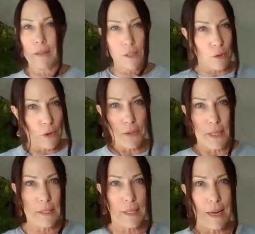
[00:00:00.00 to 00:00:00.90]
These are all
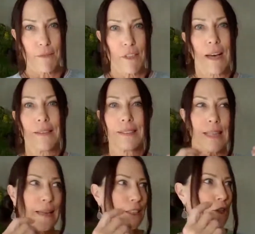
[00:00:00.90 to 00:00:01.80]
things that I've done. It's
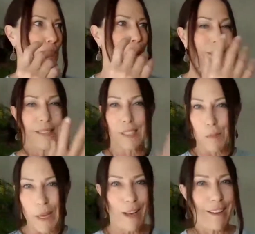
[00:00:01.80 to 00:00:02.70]
like, do you want to
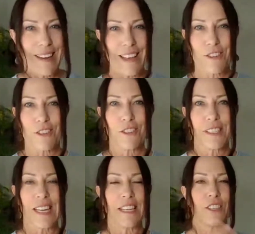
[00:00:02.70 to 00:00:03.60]
speak on national
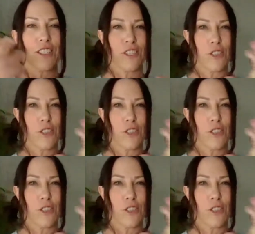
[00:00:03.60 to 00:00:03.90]
stages?